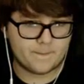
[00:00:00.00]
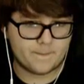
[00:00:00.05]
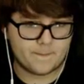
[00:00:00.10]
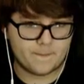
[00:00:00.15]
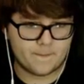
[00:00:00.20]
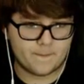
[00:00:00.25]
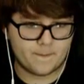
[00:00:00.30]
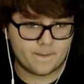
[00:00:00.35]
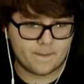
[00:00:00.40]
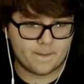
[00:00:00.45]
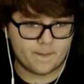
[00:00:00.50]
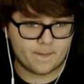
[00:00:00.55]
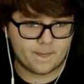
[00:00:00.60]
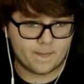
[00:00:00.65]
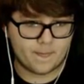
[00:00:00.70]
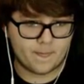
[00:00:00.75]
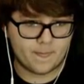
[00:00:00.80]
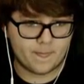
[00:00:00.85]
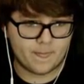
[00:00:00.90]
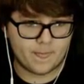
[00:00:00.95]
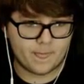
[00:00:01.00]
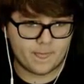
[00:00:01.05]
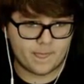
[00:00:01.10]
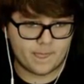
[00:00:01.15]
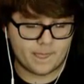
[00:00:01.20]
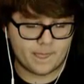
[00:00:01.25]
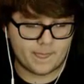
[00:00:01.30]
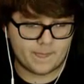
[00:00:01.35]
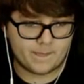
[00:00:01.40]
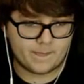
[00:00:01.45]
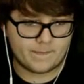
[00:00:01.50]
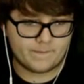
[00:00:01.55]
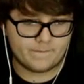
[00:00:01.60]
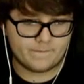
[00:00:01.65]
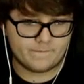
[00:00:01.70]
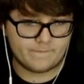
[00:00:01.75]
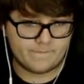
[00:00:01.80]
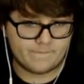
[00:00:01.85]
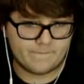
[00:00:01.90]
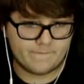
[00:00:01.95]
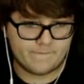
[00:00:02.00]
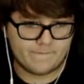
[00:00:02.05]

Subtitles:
(no one is talking)